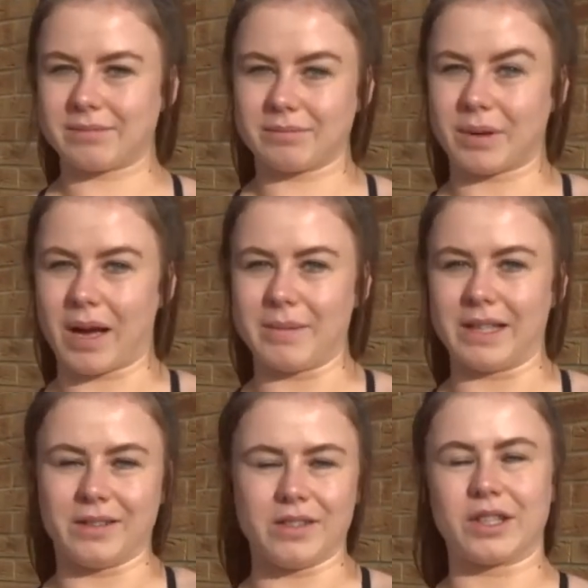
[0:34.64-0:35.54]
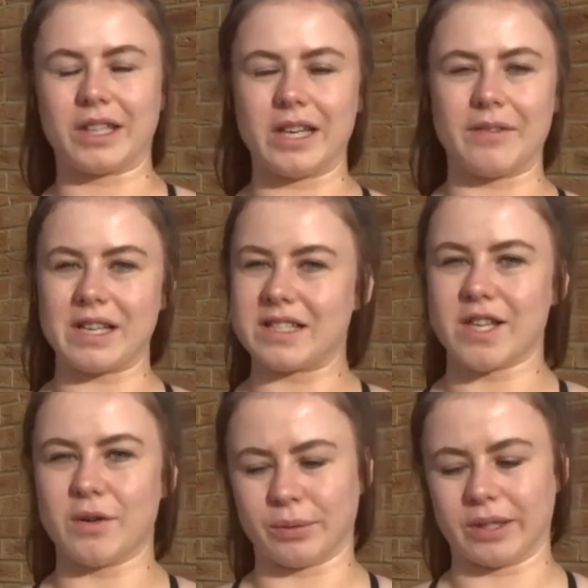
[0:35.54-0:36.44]
But I mean, you're gonna love it,
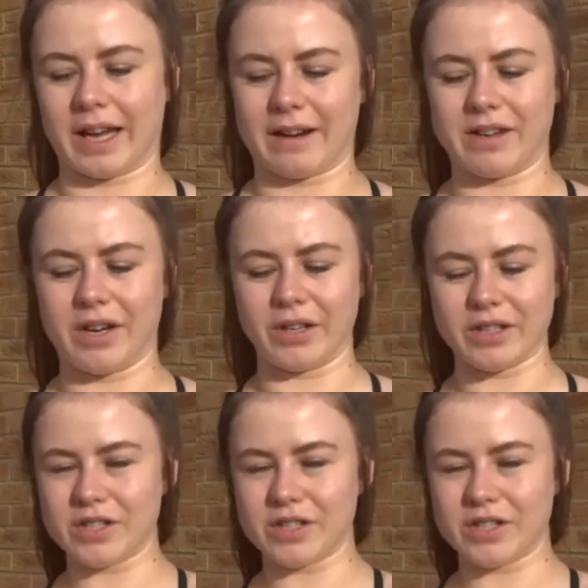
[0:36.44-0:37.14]
so you'll want to carry on.